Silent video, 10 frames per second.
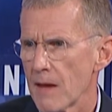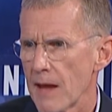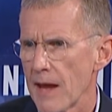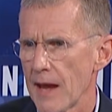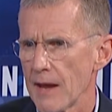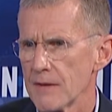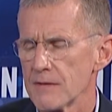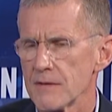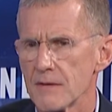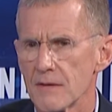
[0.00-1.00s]

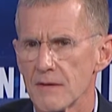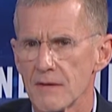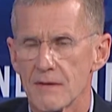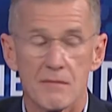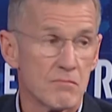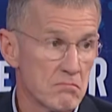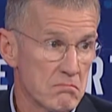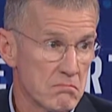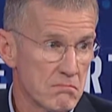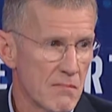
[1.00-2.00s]
And
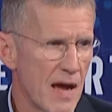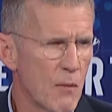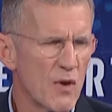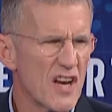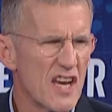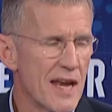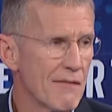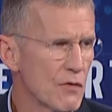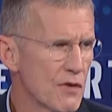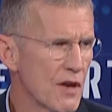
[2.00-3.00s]
I would have
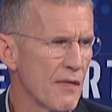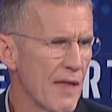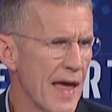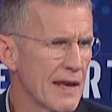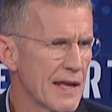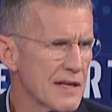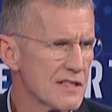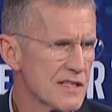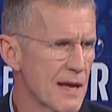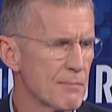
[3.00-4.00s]
never done that
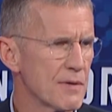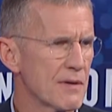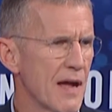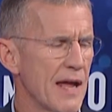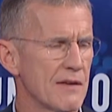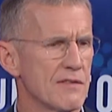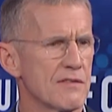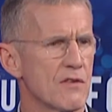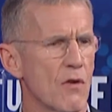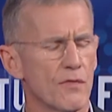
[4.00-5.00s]
except I had
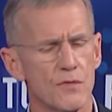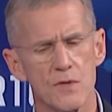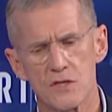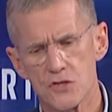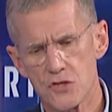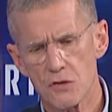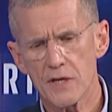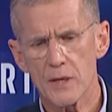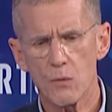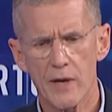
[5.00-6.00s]
gone through this
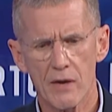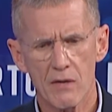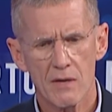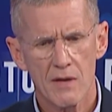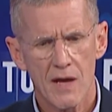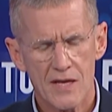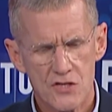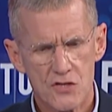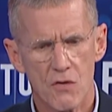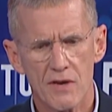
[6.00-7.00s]
journey where I
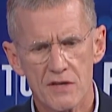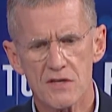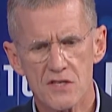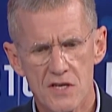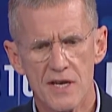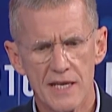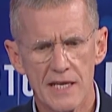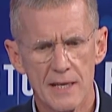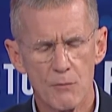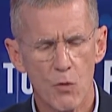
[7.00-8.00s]
started to study
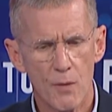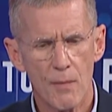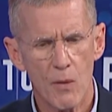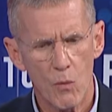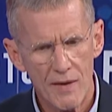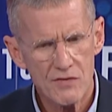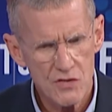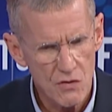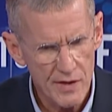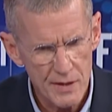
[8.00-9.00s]
Lee more, and my wife
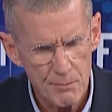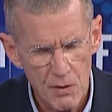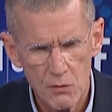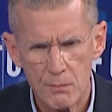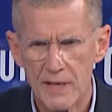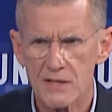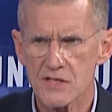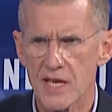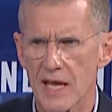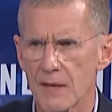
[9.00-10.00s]
started to poke me and
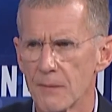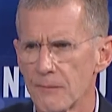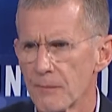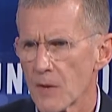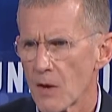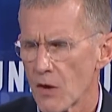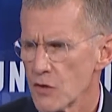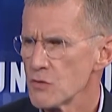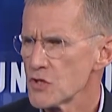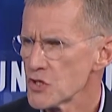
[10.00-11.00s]
say, Are
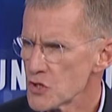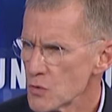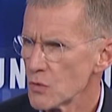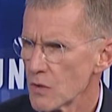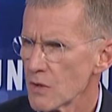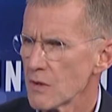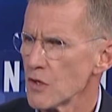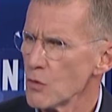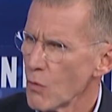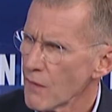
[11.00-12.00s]
you sure
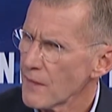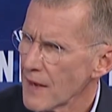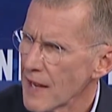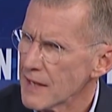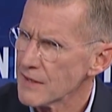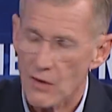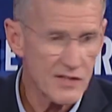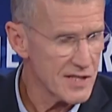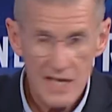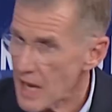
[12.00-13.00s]
you want that hanging there? I
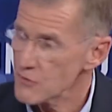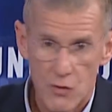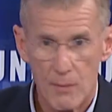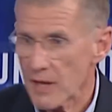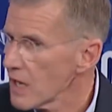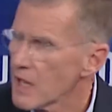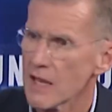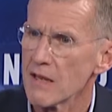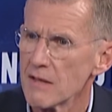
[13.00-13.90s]
said, Yeah, it's Robert E. Lee.